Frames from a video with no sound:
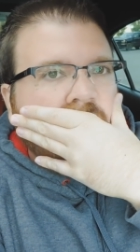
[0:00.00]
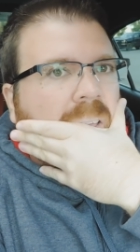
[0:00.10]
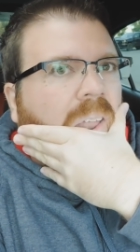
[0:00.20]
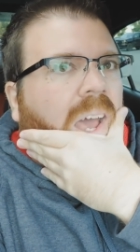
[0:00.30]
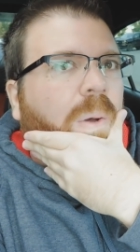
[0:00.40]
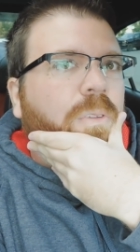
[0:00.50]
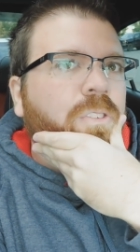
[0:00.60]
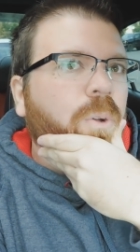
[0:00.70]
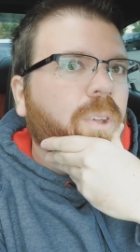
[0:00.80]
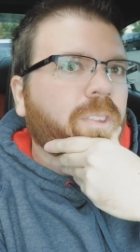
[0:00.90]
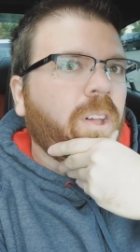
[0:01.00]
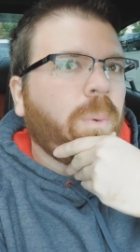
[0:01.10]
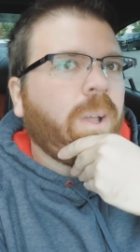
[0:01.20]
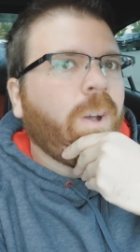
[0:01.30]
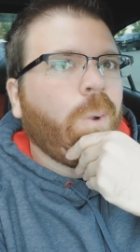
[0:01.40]
I was so excited
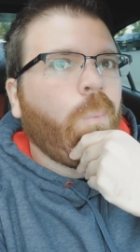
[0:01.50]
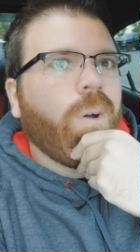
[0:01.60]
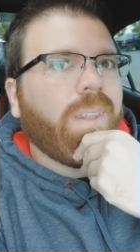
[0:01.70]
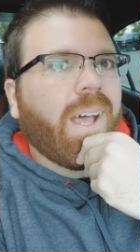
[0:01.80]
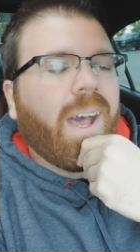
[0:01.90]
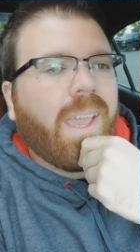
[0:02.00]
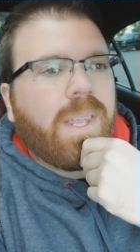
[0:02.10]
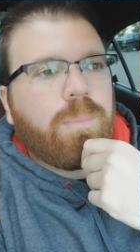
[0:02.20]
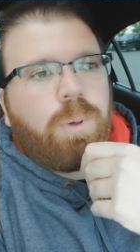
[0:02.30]
when I cut a 1.9.